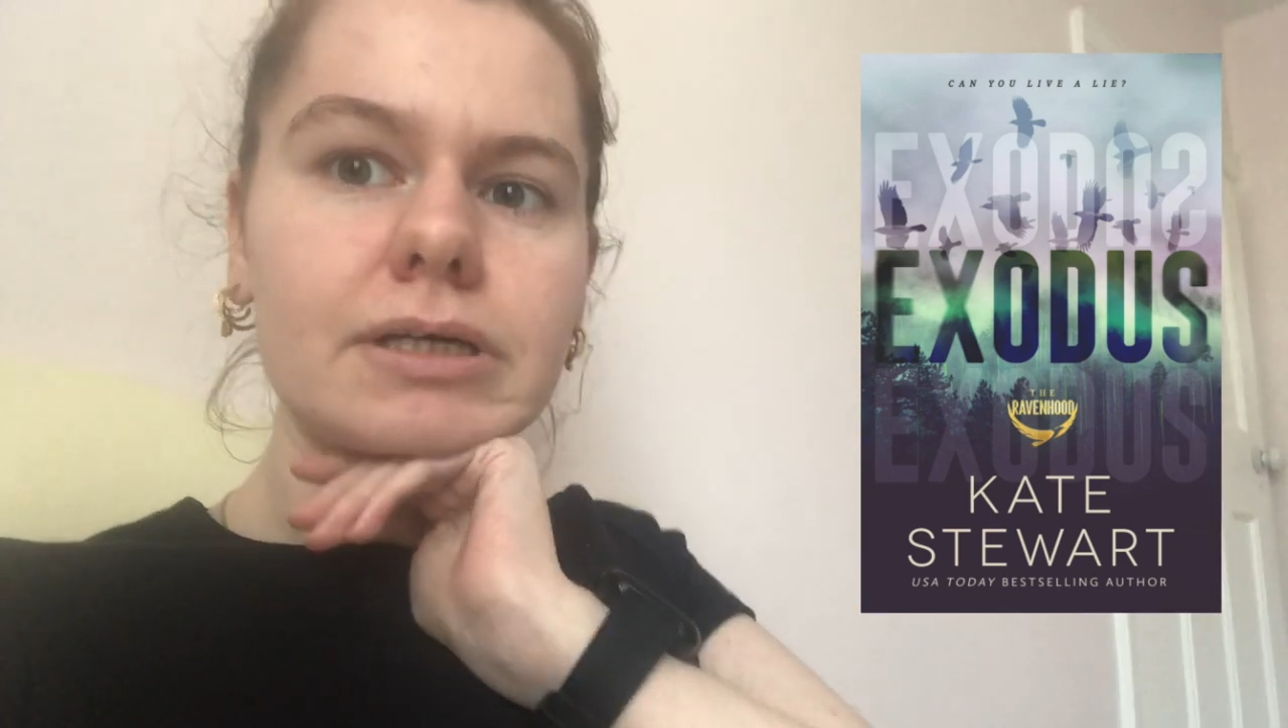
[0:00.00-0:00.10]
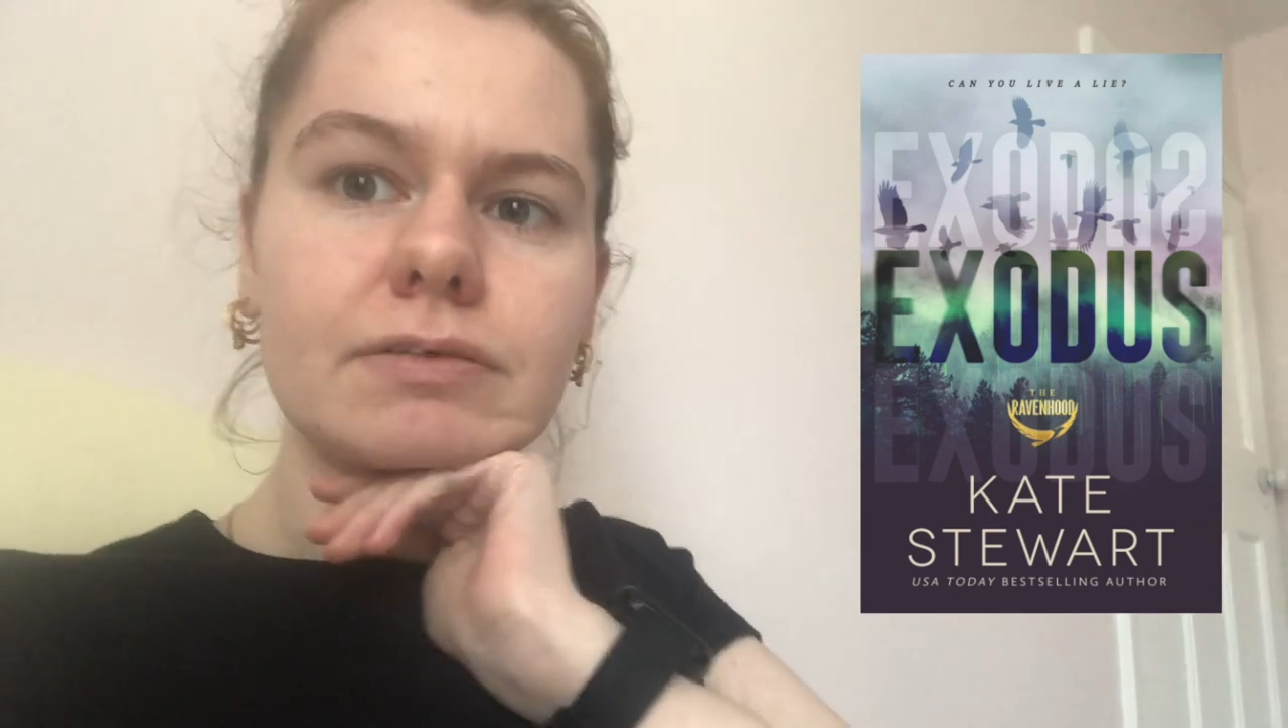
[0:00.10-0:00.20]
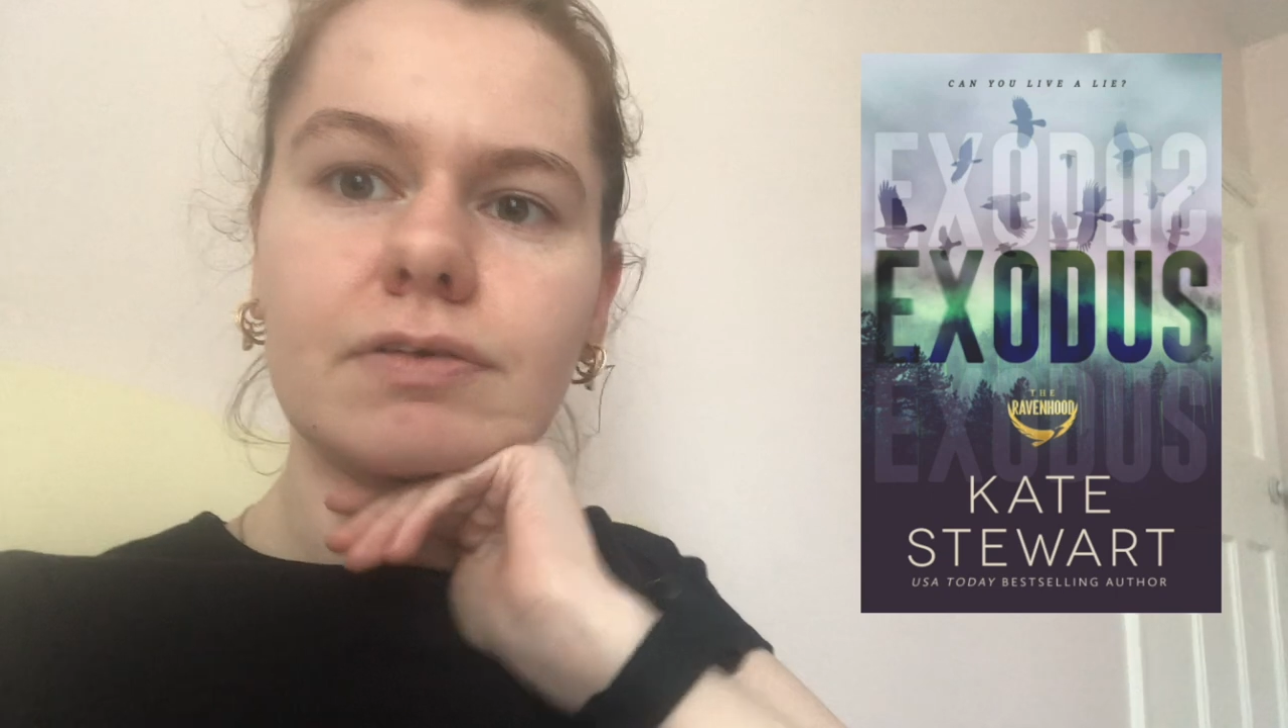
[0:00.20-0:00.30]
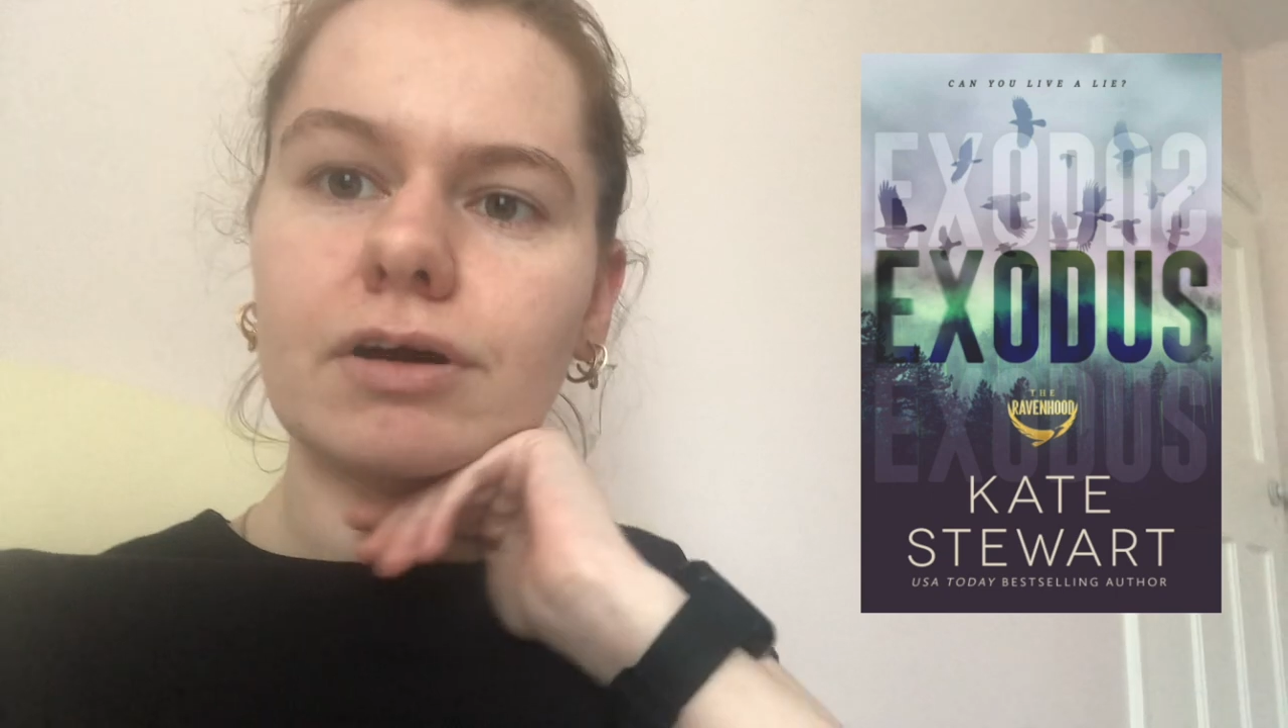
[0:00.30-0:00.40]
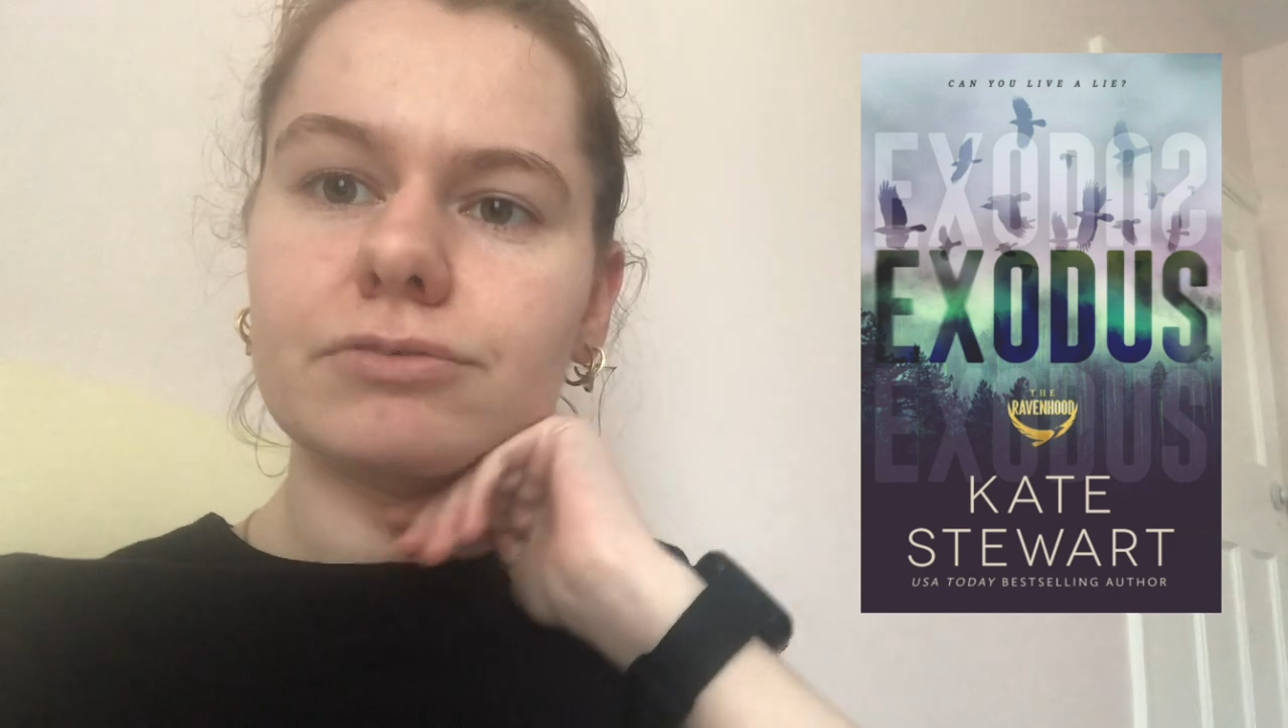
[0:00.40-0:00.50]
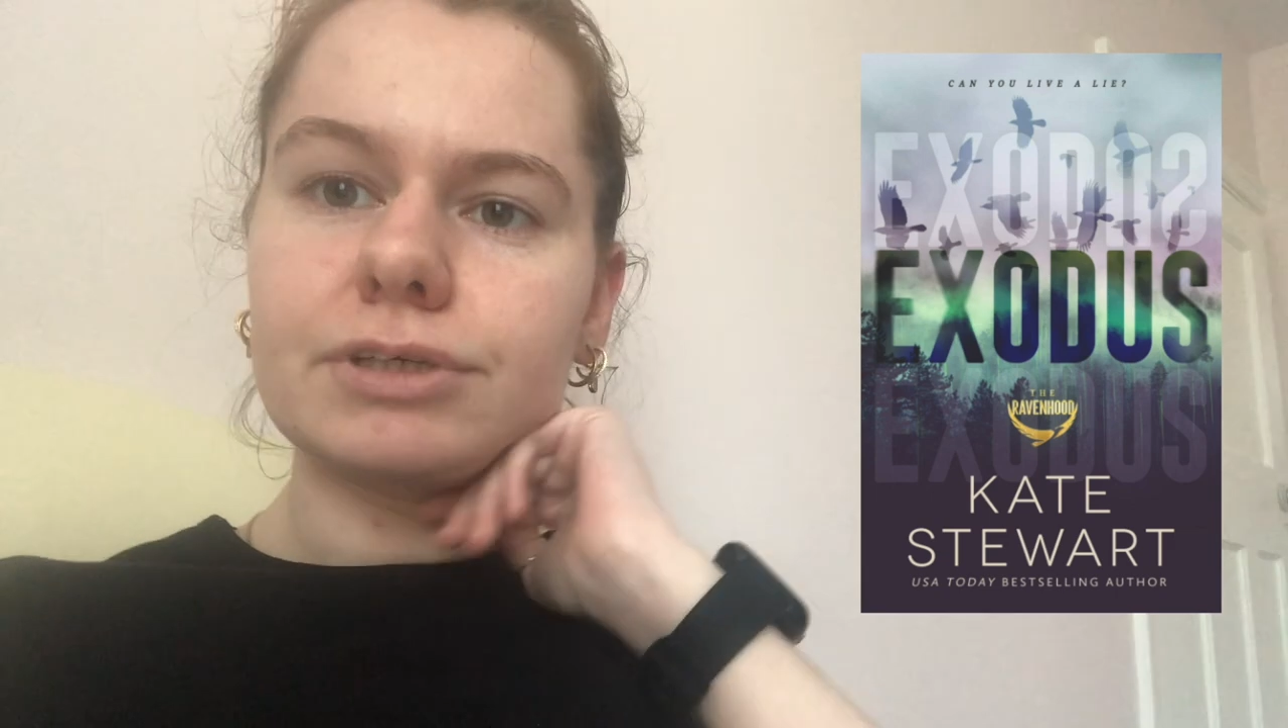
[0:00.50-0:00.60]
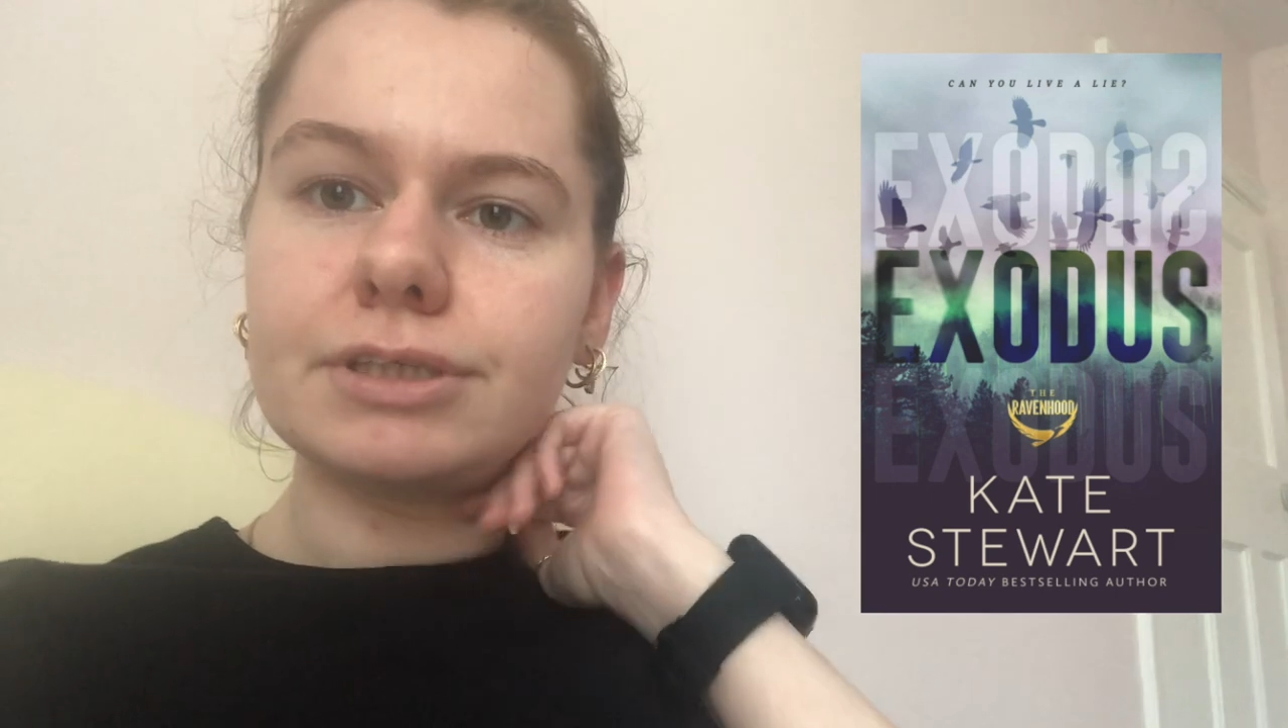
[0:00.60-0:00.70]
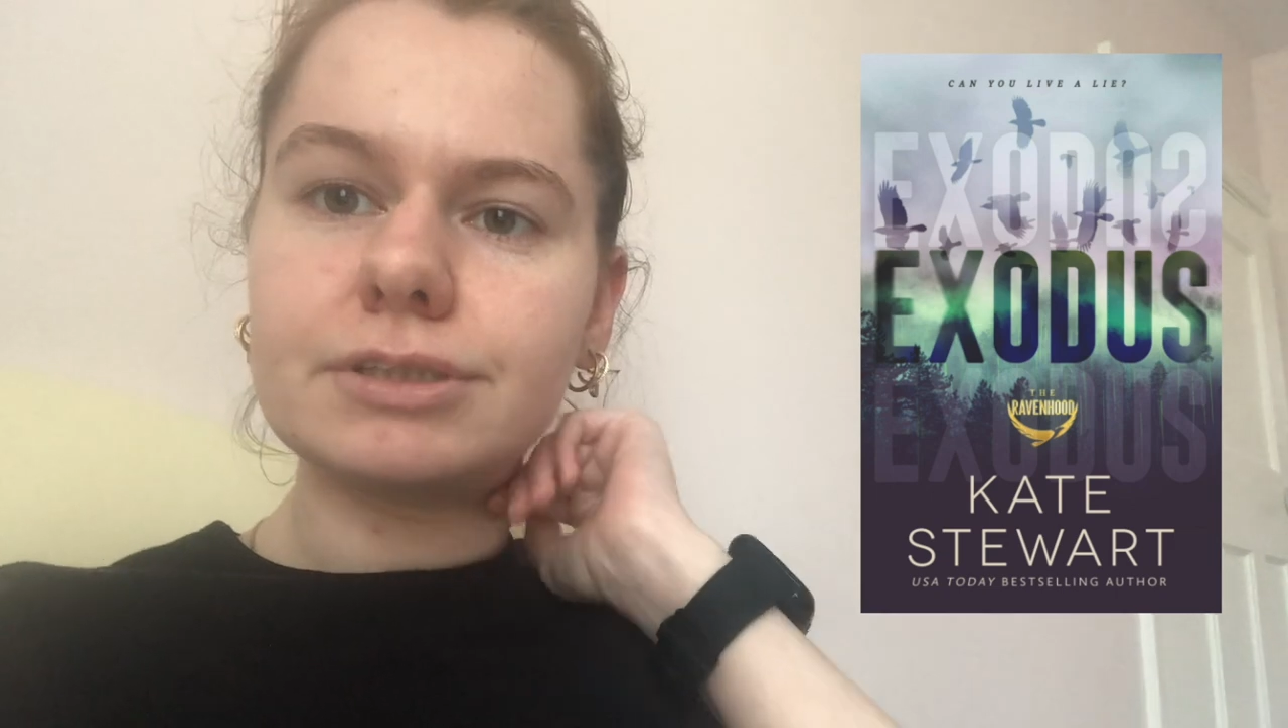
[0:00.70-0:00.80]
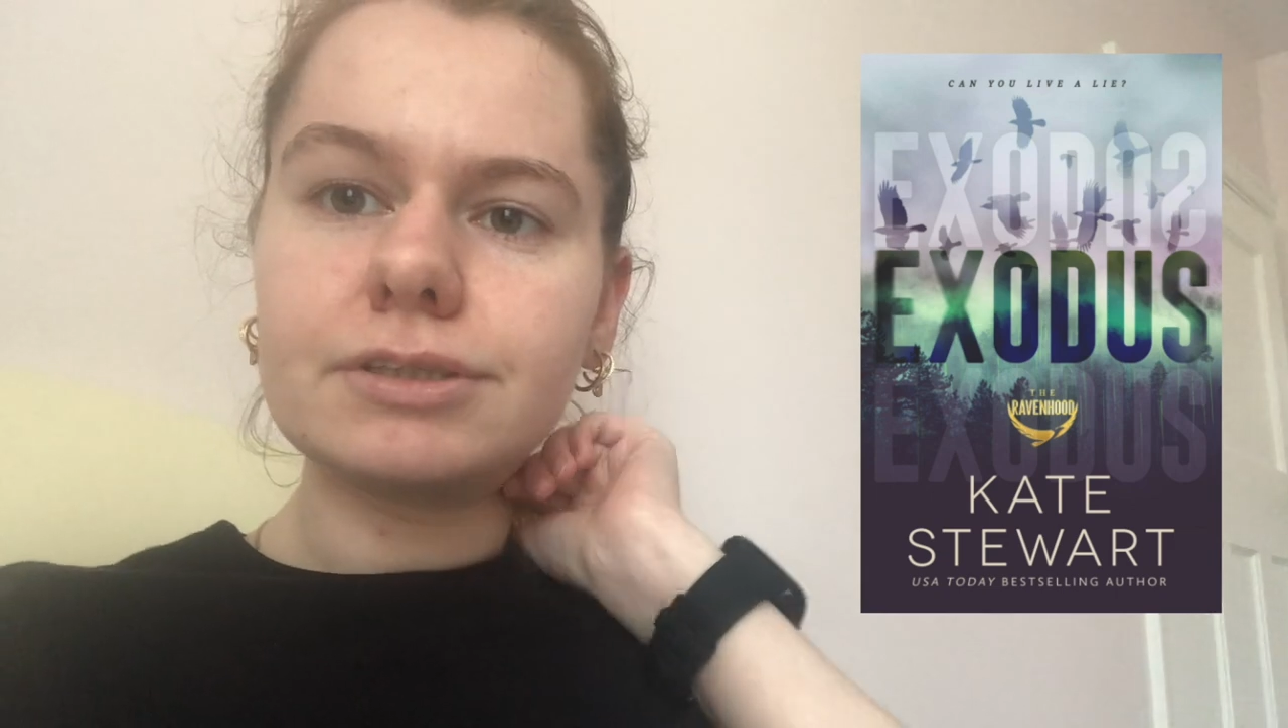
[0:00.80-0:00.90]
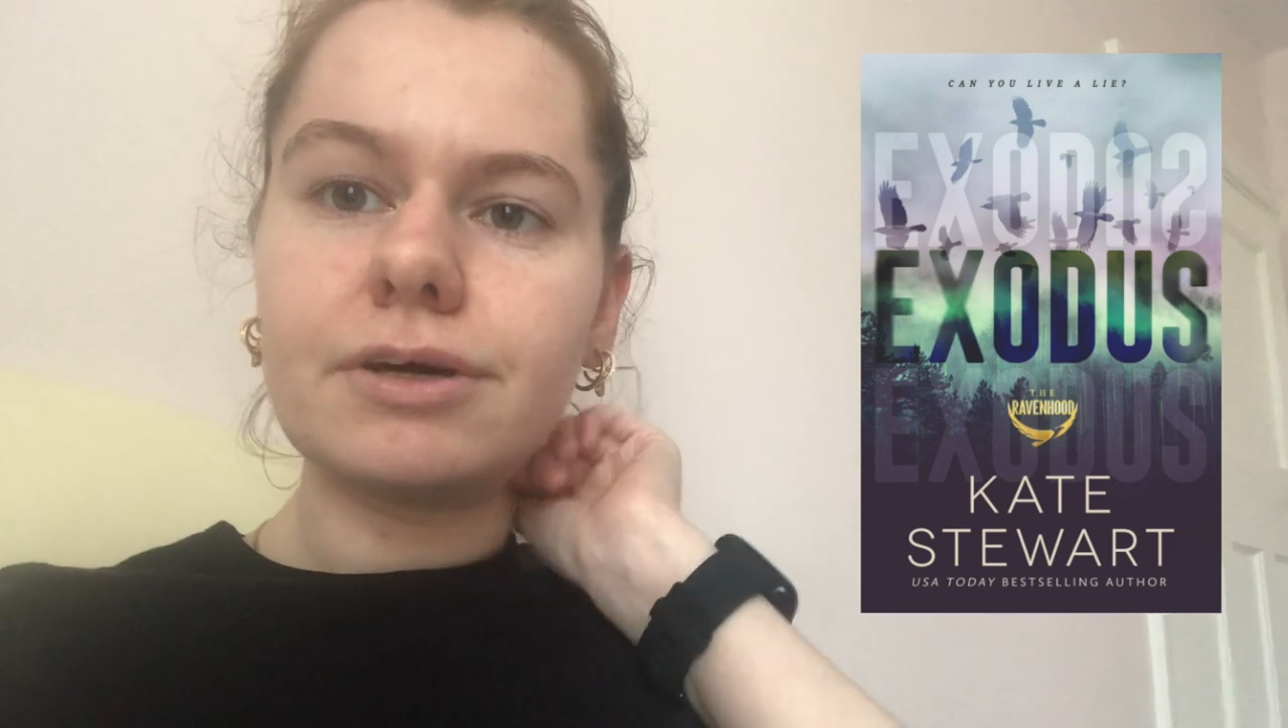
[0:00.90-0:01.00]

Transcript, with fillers: hopefully I'll read